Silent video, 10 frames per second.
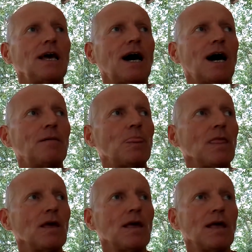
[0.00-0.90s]

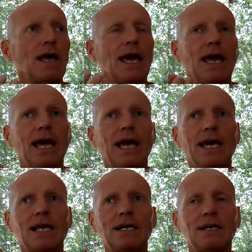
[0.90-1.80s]

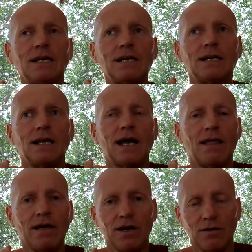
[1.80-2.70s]
And
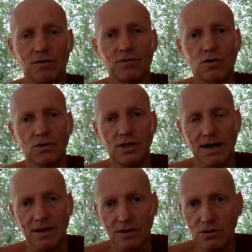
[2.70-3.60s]
then, of course, the
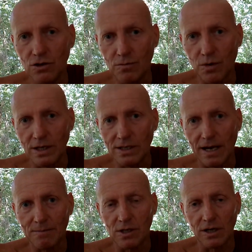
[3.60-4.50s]
other two
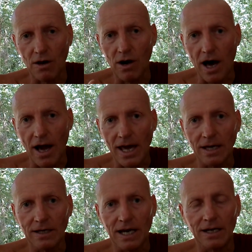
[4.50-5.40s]
precepts are no
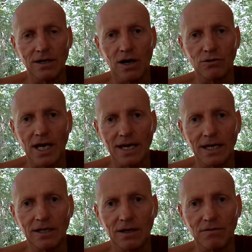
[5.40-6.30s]
lying and no
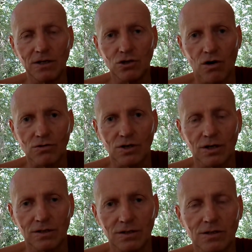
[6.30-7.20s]
taking of
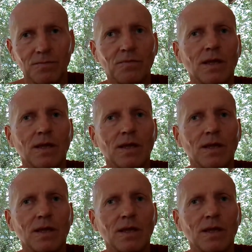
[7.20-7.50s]
intoxicants.